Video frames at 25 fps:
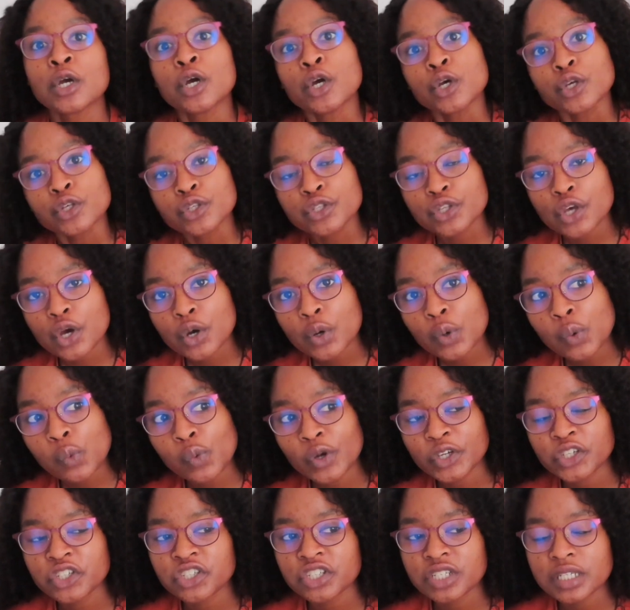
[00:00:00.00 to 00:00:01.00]
So
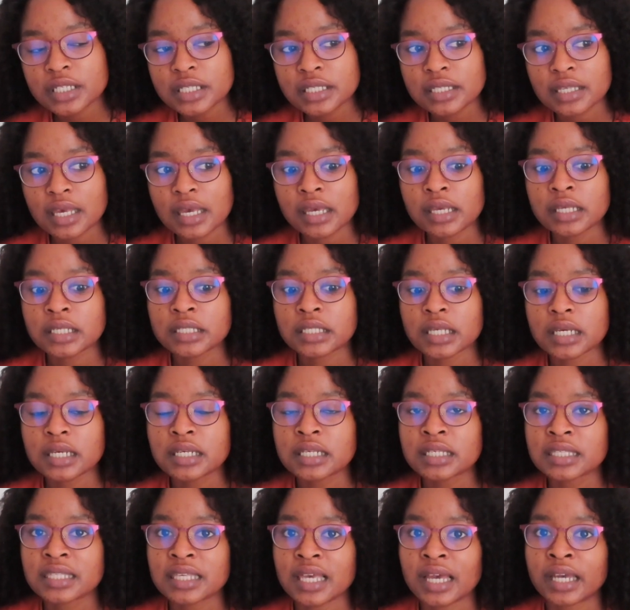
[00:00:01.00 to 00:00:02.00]
what she says
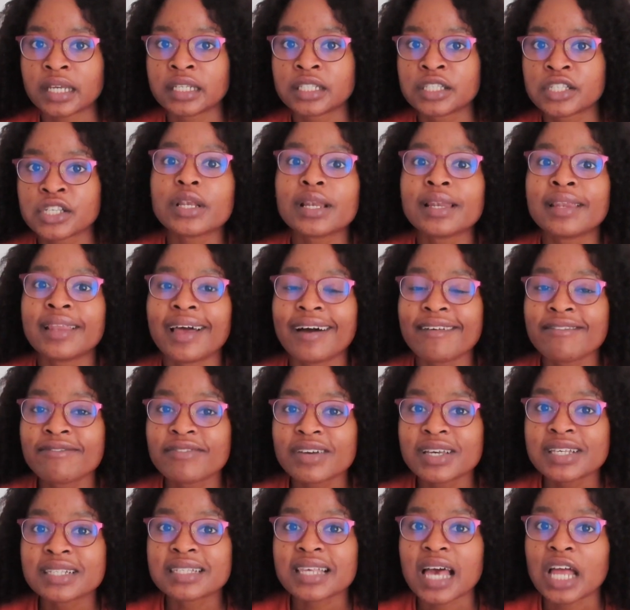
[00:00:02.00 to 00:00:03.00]
is that
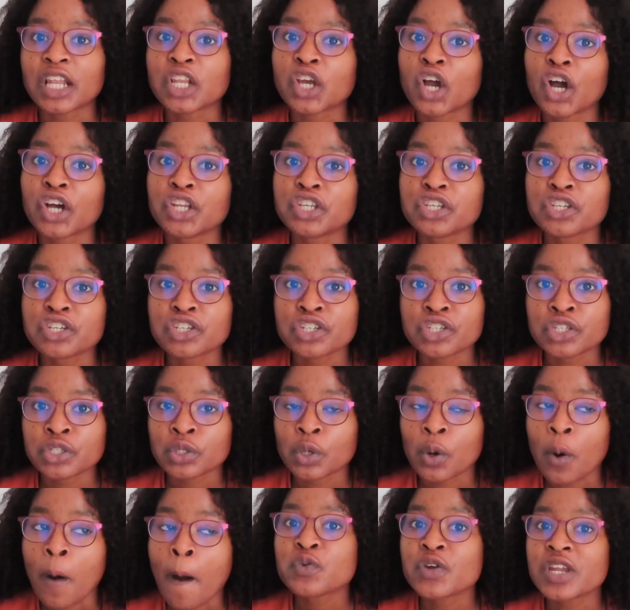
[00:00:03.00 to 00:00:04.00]
love is
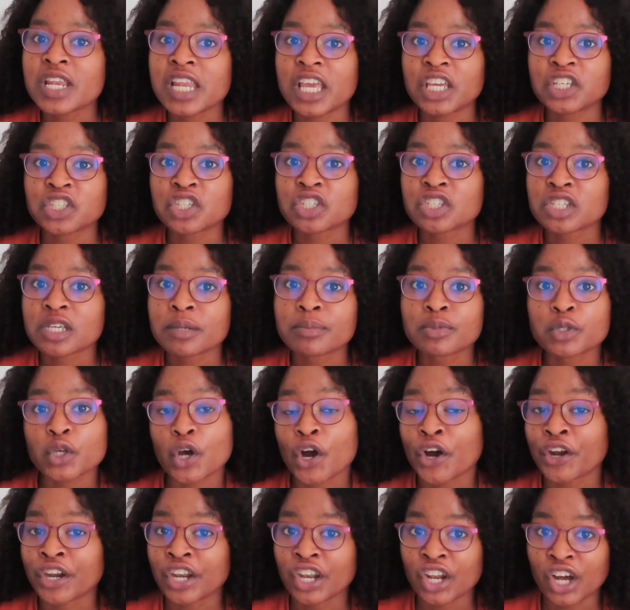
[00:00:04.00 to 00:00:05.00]
unconditional, relationships
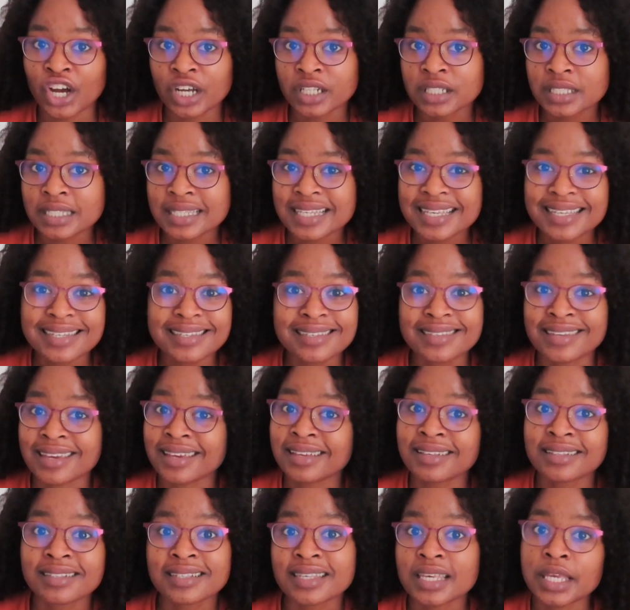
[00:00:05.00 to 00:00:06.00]
are not,
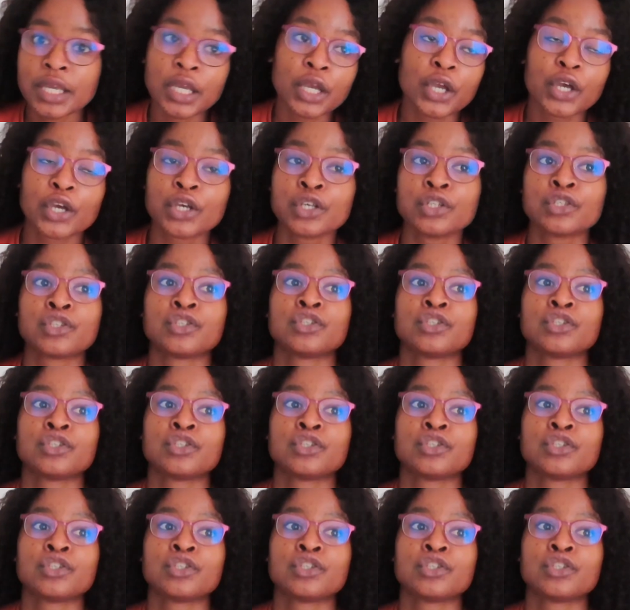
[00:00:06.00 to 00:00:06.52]
dating is